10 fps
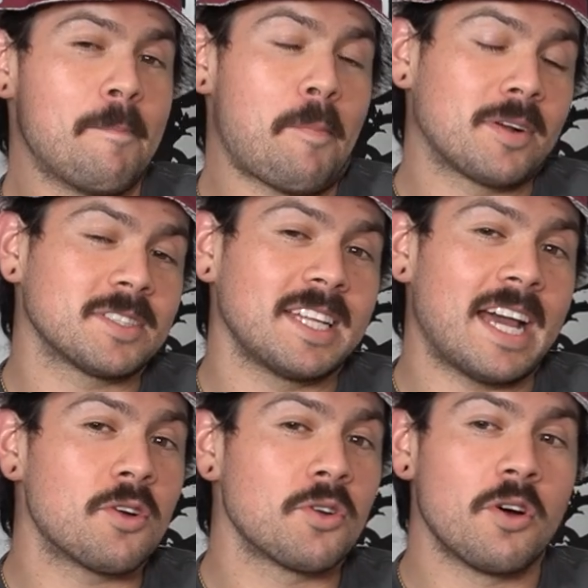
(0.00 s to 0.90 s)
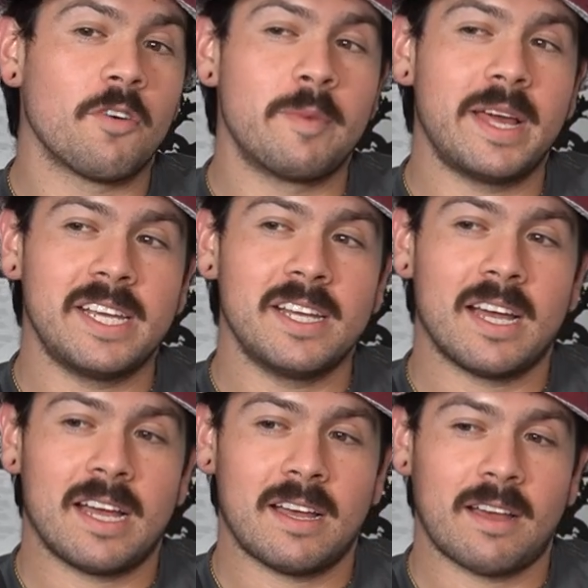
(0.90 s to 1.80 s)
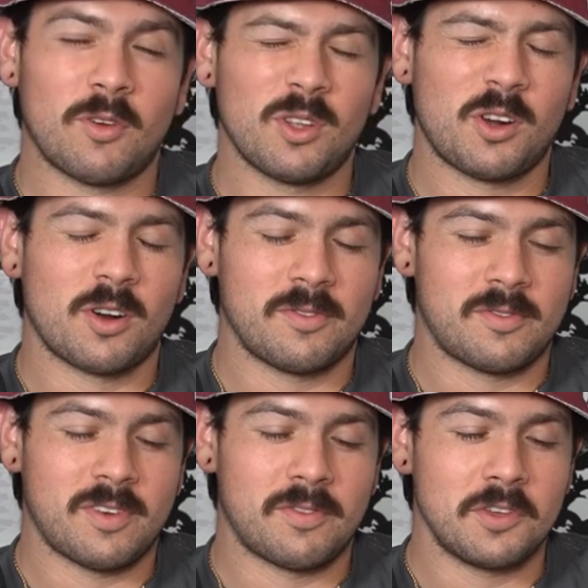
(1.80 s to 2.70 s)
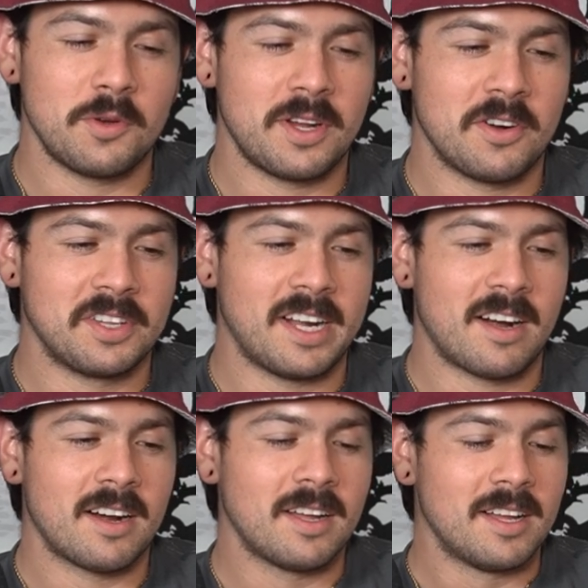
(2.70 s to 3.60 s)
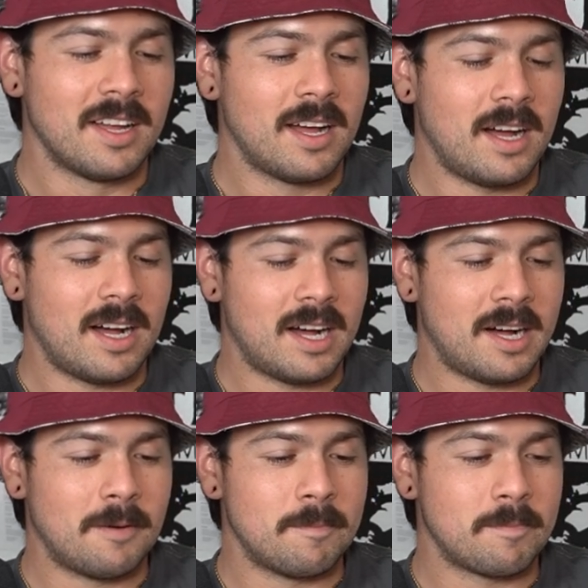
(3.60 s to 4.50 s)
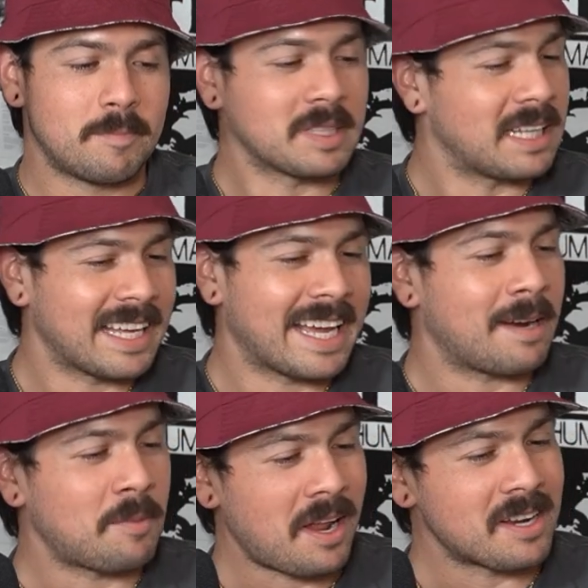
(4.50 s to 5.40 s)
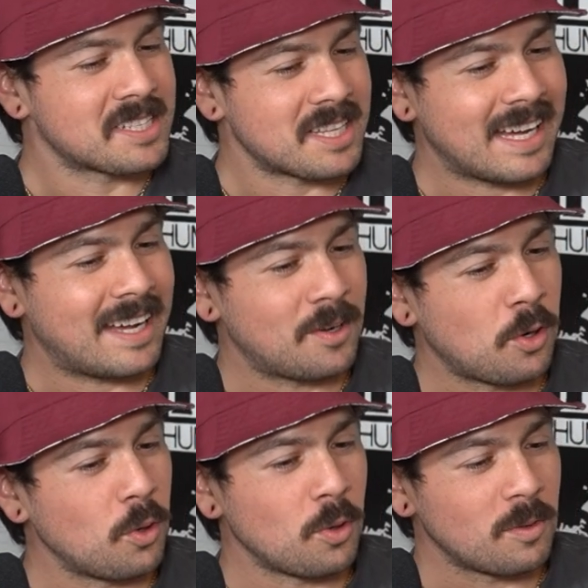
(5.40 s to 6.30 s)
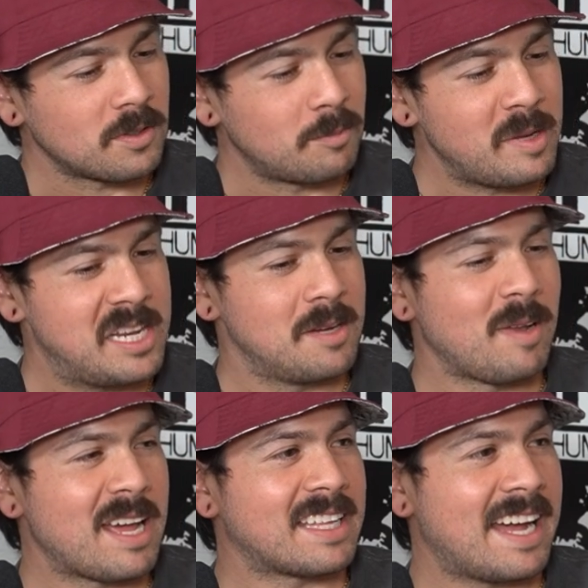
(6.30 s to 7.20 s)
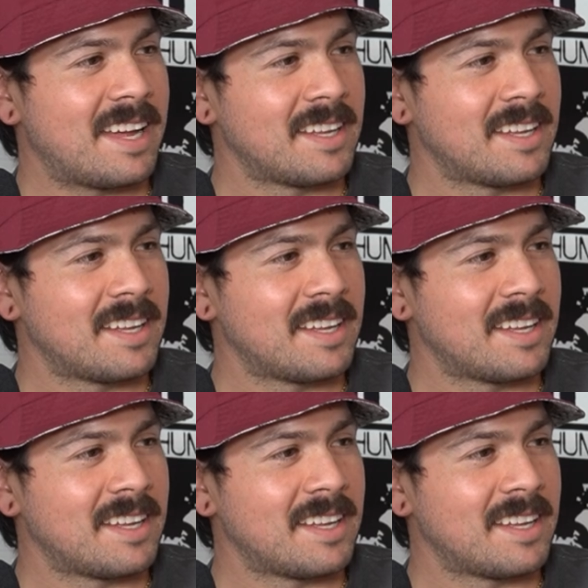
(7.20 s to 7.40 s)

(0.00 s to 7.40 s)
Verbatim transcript: Personally, I don't know of many. I've only heard of a few here and there. But then again, I'm not into that whole medium like that,